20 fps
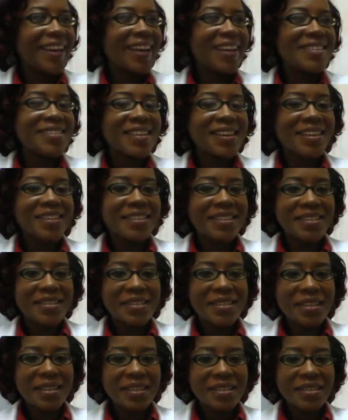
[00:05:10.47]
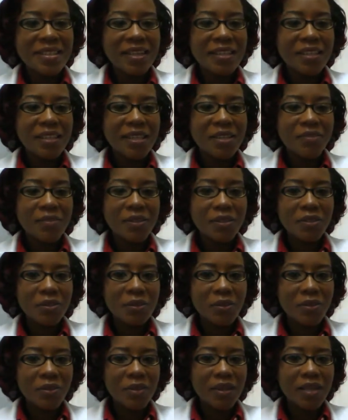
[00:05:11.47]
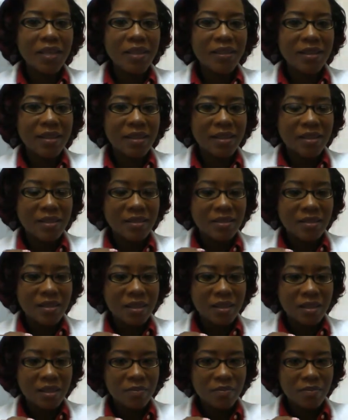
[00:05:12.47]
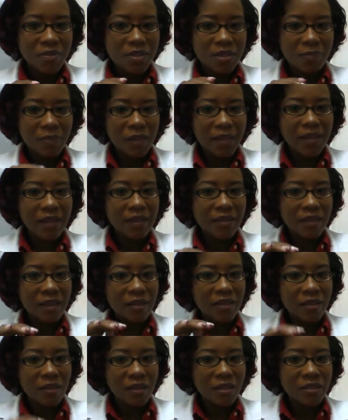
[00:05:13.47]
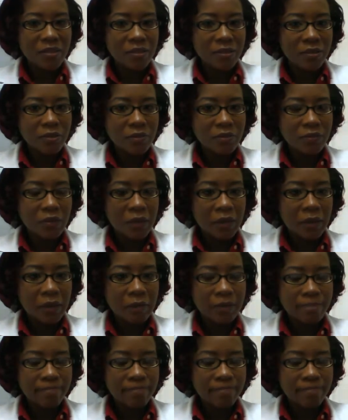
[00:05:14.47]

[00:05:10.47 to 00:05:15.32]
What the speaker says: It's a disease that even though it has spiked a lot of